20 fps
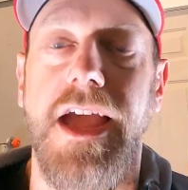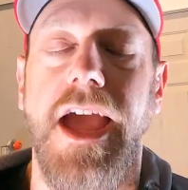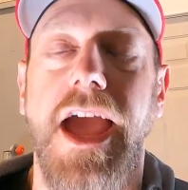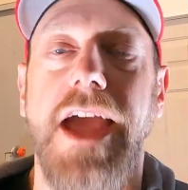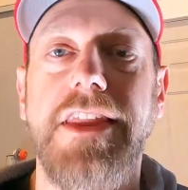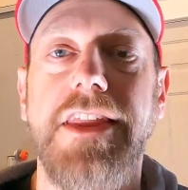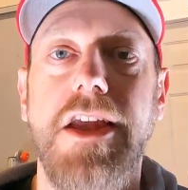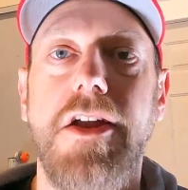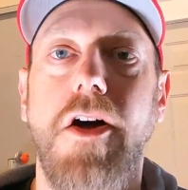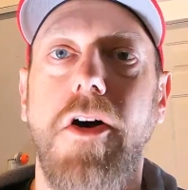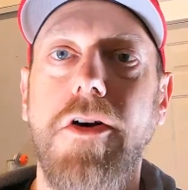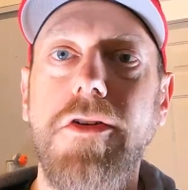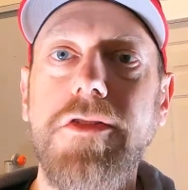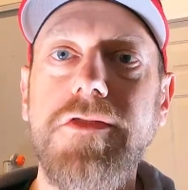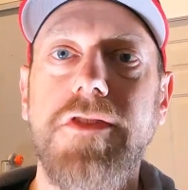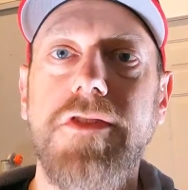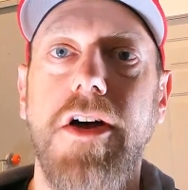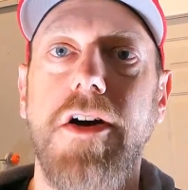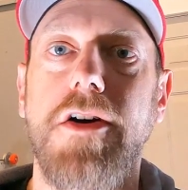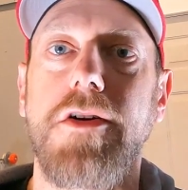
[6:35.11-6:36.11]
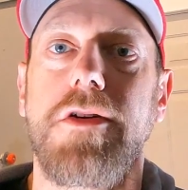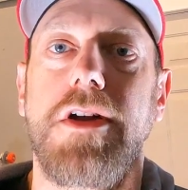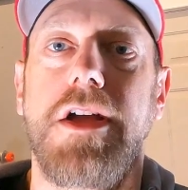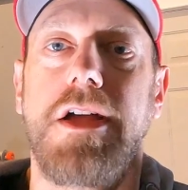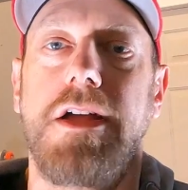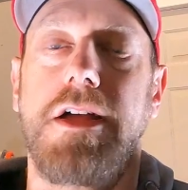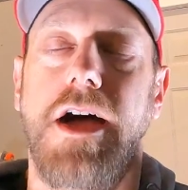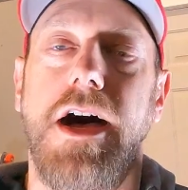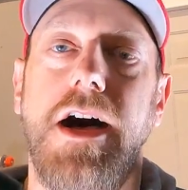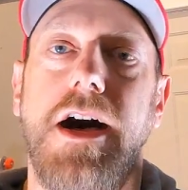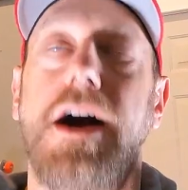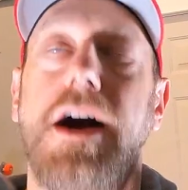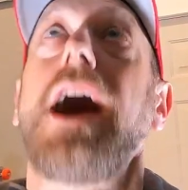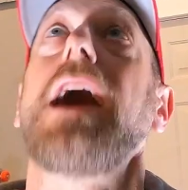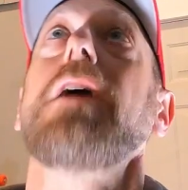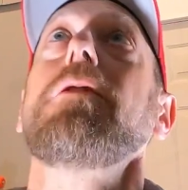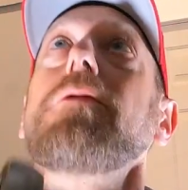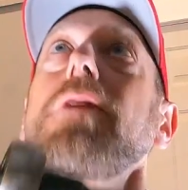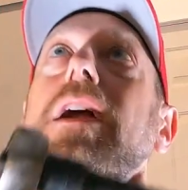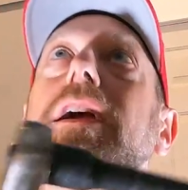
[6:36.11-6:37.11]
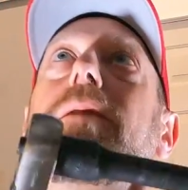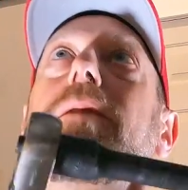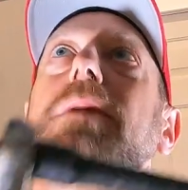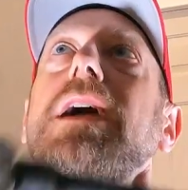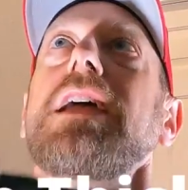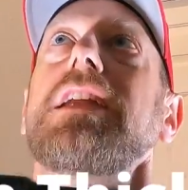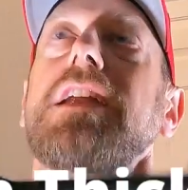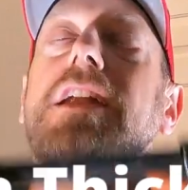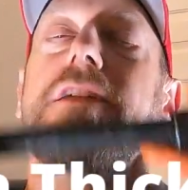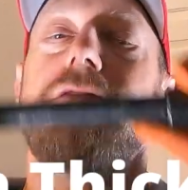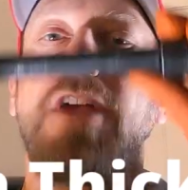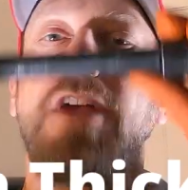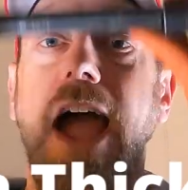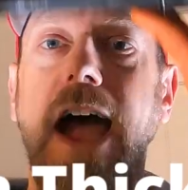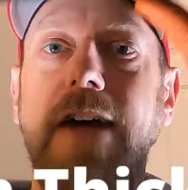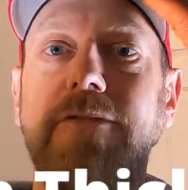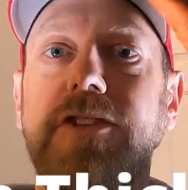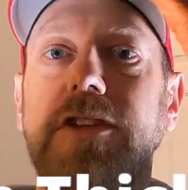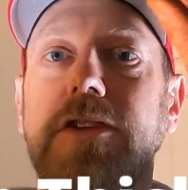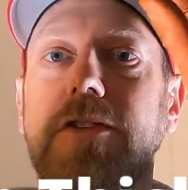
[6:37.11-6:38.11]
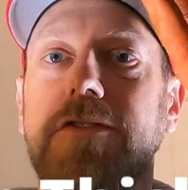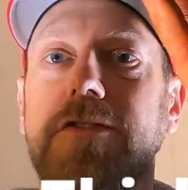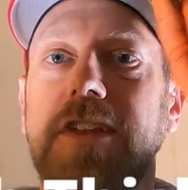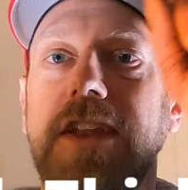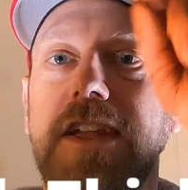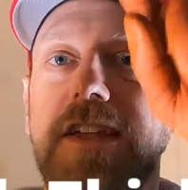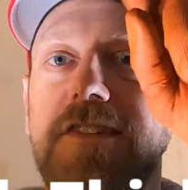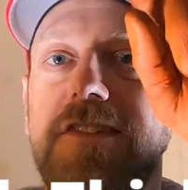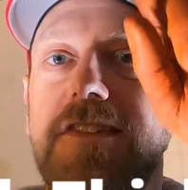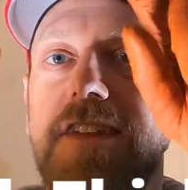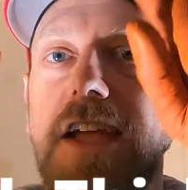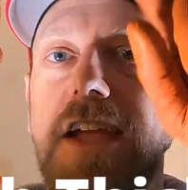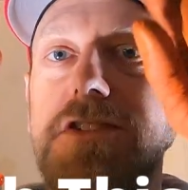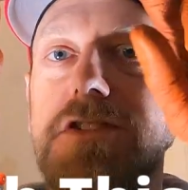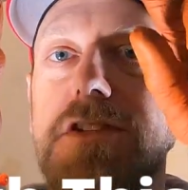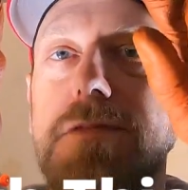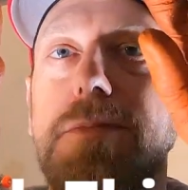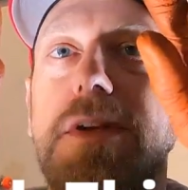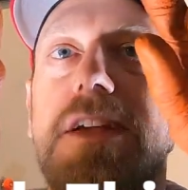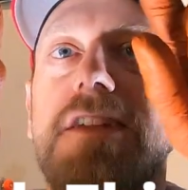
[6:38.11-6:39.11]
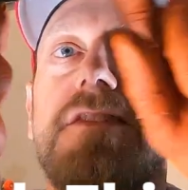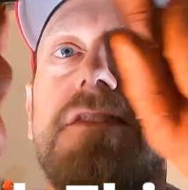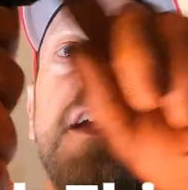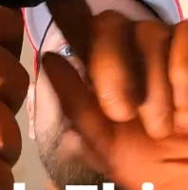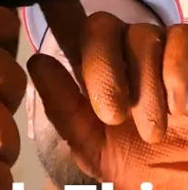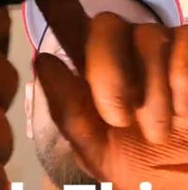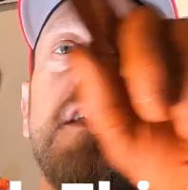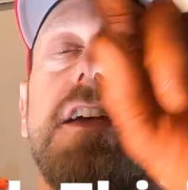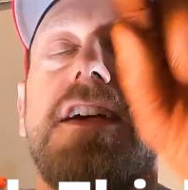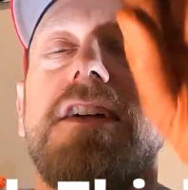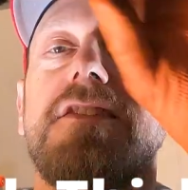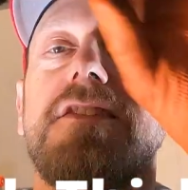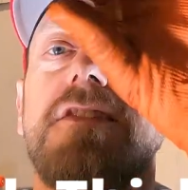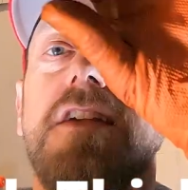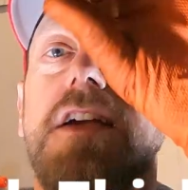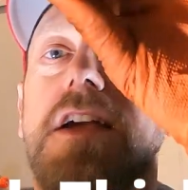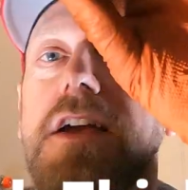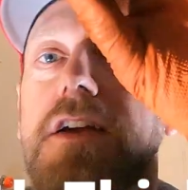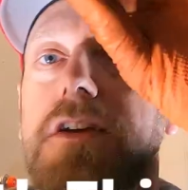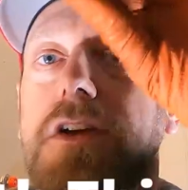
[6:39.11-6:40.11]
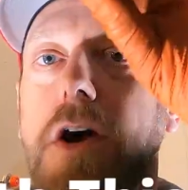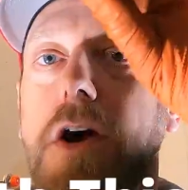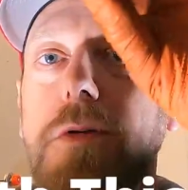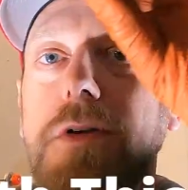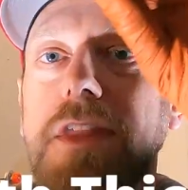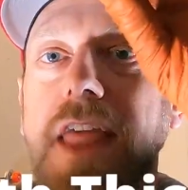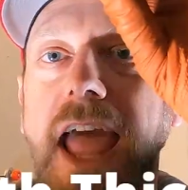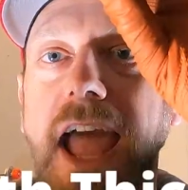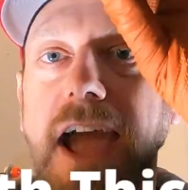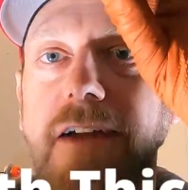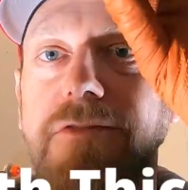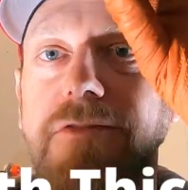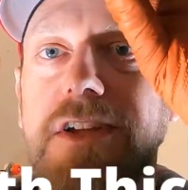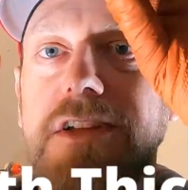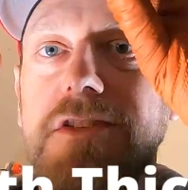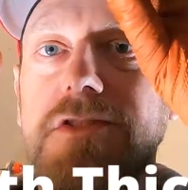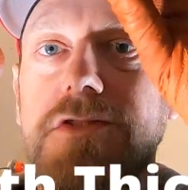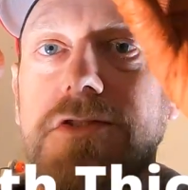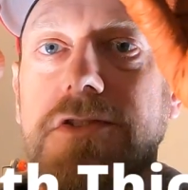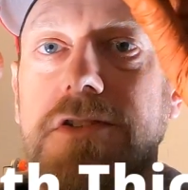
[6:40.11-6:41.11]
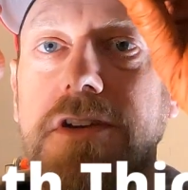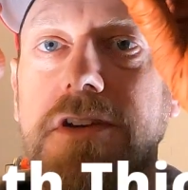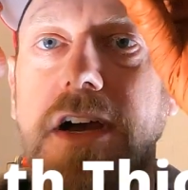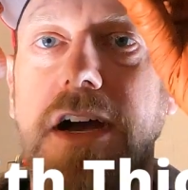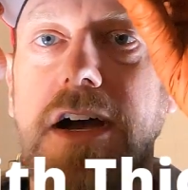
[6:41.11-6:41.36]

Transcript: And then also, I would recommend that if you have to use an extension piece like this, go with 1/2 inch